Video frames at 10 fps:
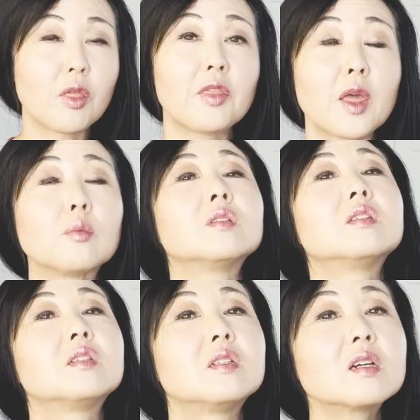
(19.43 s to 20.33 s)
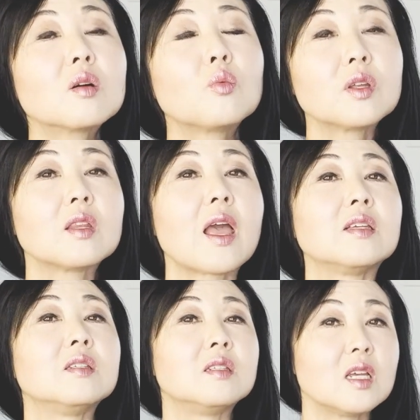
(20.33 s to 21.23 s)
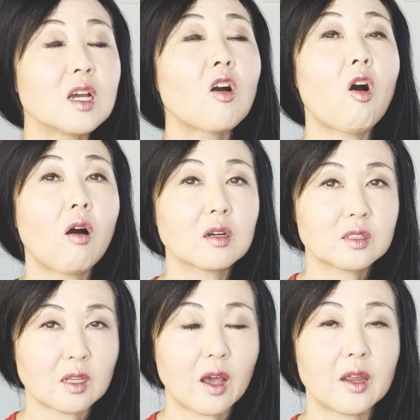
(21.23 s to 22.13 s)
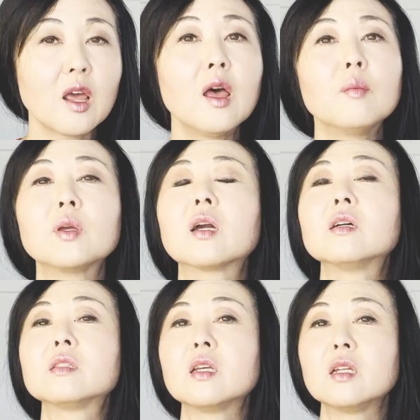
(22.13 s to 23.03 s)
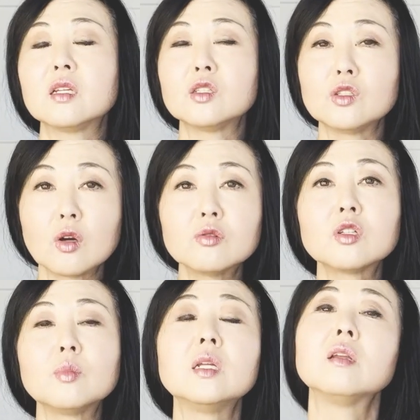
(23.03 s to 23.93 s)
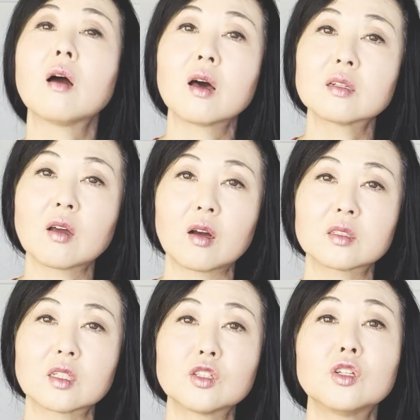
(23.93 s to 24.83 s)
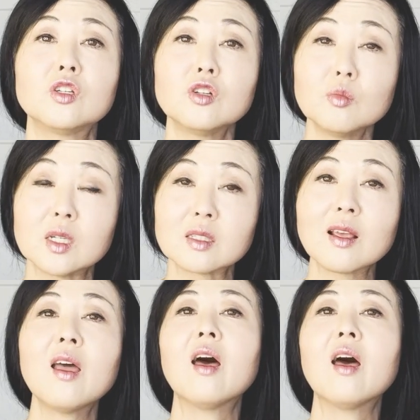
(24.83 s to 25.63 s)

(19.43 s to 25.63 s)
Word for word: that they would stick with a zinc oxide because it is known to be non-toxic to humans.